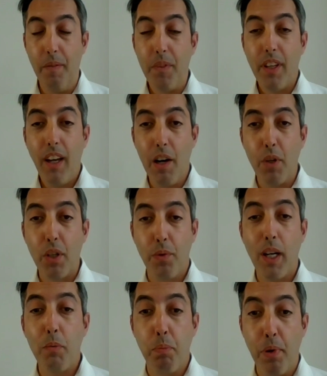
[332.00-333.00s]
I was very
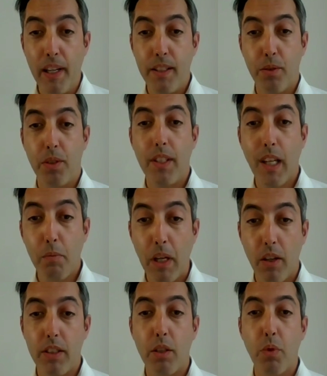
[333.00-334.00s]
pleased to see that,
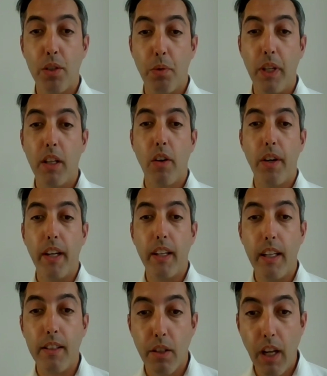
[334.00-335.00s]
because it was really
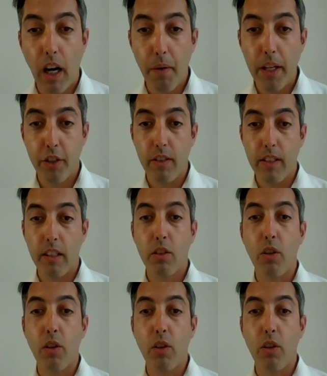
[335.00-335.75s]
going in the direction that